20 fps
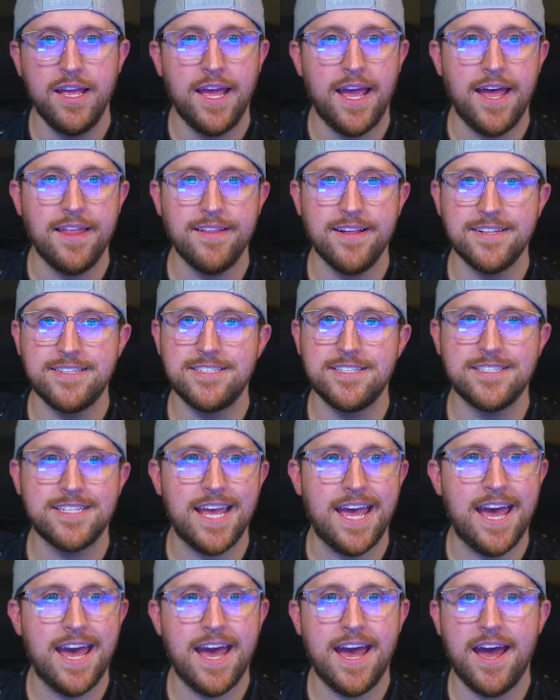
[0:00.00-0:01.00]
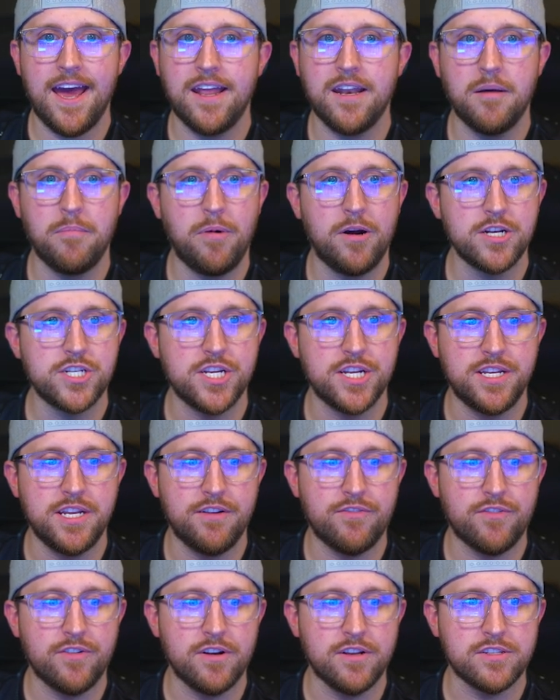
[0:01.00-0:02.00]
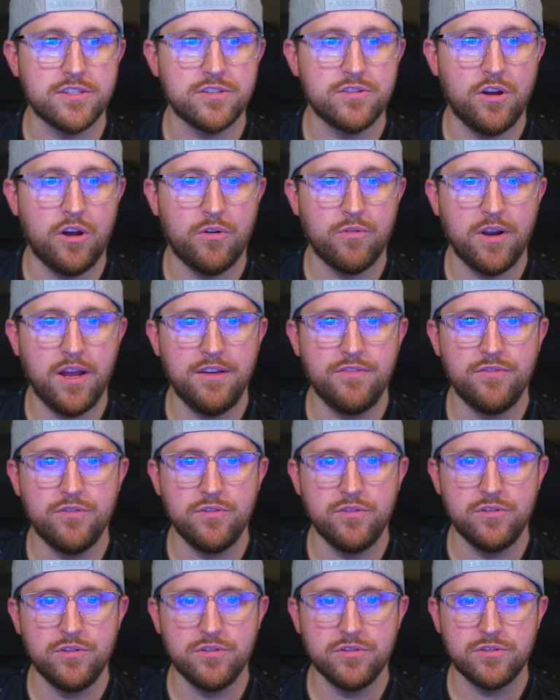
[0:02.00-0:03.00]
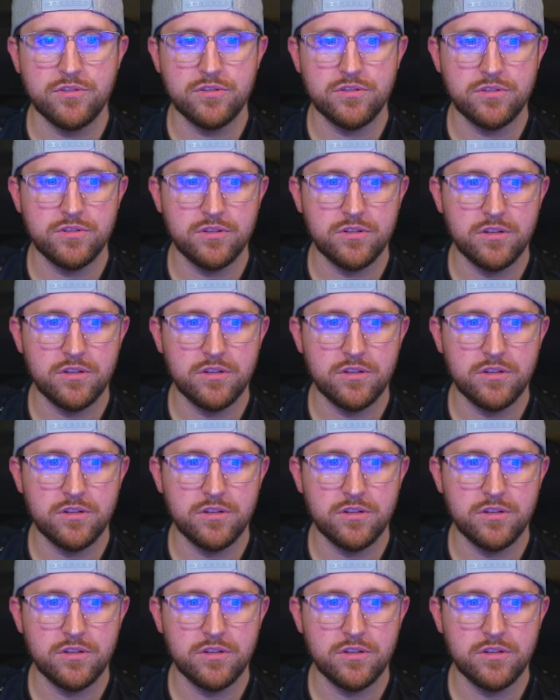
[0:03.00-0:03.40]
And let's just add a bunch of different assault rifles.